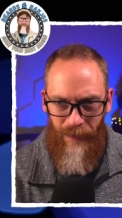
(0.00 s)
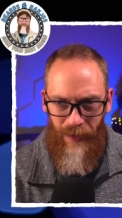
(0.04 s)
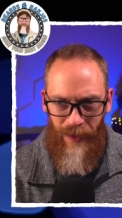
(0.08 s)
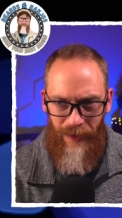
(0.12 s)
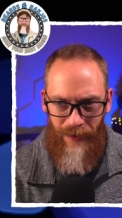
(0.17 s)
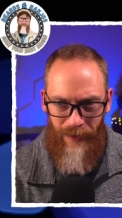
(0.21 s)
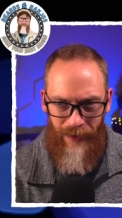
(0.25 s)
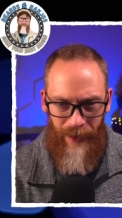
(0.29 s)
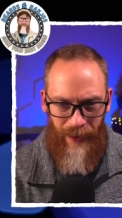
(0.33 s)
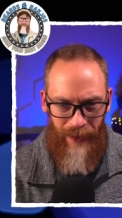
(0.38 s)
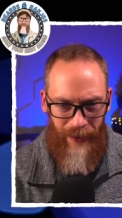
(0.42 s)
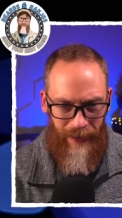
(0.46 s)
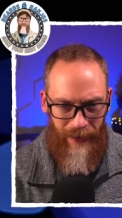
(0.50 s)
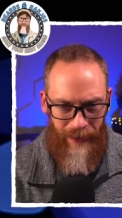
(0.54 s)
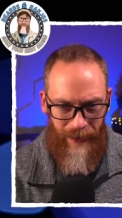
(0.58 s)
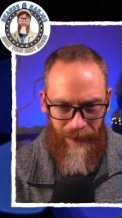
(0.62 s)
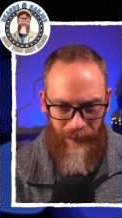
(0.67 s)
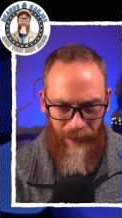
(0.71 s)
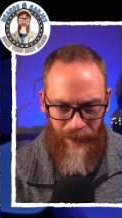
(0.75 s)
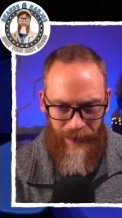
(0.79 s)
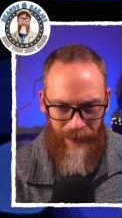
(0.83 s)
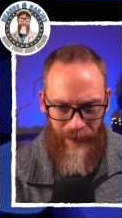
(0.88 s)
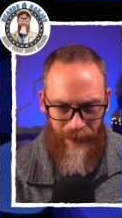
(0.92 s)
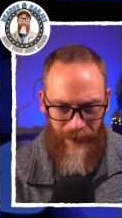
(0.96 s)
It's kind of
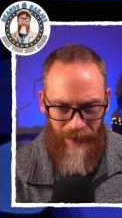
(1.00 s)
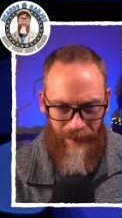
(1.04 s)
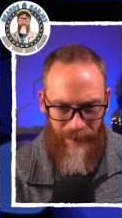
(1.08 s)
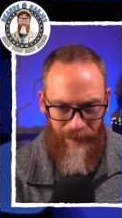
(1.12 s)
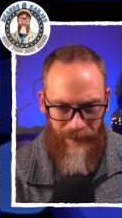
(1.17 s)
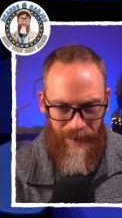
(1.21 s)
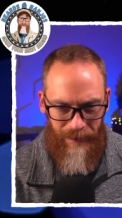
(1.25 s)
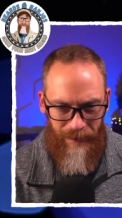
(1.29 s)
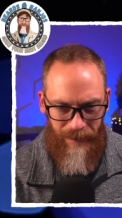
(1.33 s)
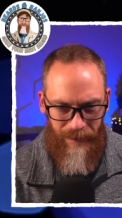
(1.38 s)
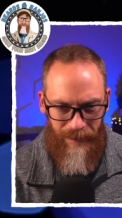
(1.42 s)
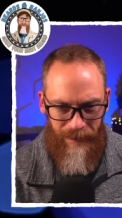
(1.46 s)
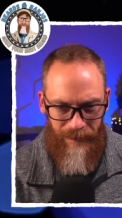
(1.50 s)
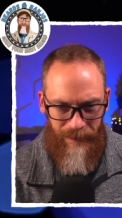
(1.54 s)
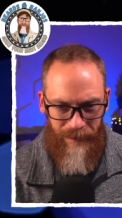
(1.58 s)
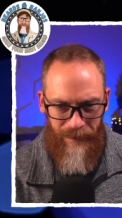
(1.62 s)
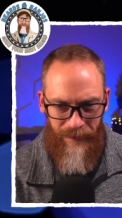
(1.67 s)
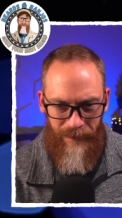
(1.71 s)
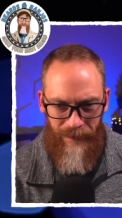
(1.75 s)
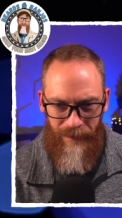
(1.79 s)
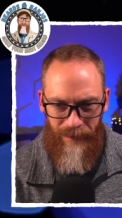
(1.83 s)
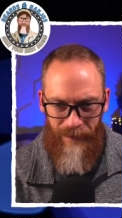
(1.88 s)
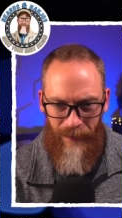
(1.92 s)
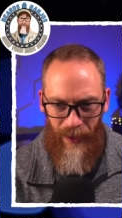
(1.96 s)
interesting.
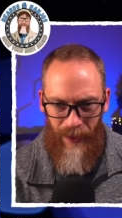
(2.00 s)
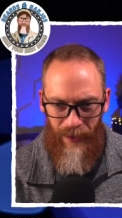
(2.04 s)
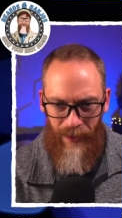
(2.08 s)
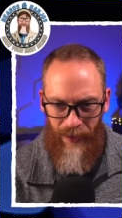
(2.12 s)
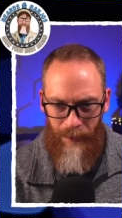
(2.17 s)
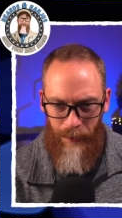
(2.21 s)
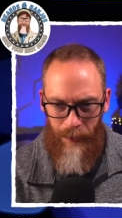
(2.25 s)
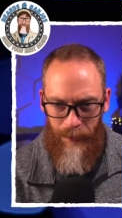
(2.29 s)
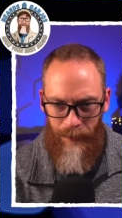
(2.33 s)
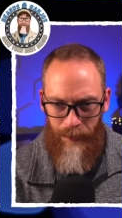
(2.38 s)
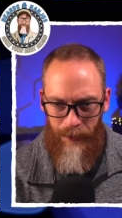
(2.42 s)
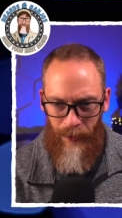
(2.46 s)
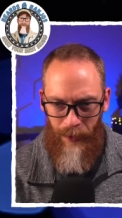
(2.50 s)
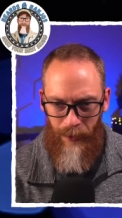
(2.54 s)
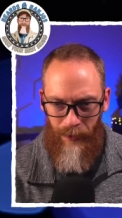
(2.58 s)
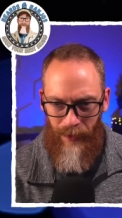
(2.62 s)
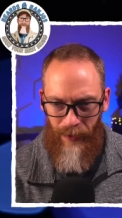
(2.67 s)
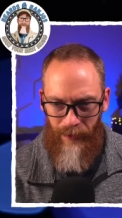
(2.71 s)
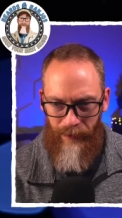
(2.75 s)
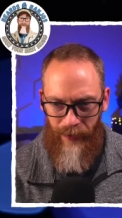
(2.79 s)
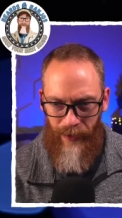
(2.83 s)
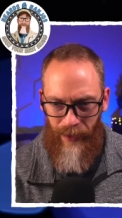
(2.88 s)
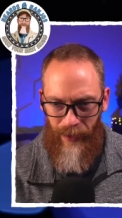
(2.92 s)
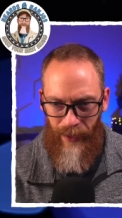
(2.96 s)
Boudreaux
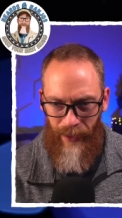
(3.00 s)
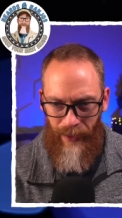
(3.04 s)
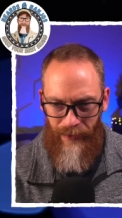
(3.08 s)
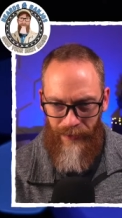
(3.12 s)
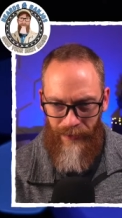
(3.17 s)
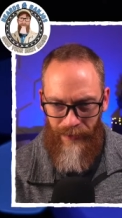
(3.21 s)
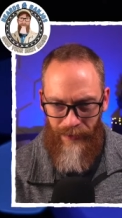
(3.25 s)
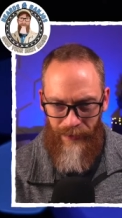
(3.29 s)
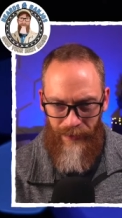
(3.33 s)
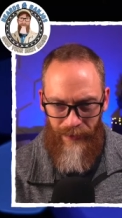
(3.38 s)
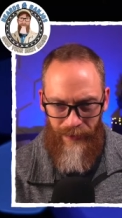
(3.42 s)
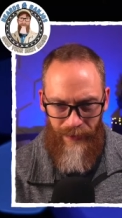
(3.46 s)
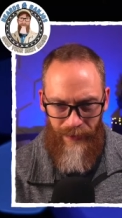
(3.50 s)
I've gotten.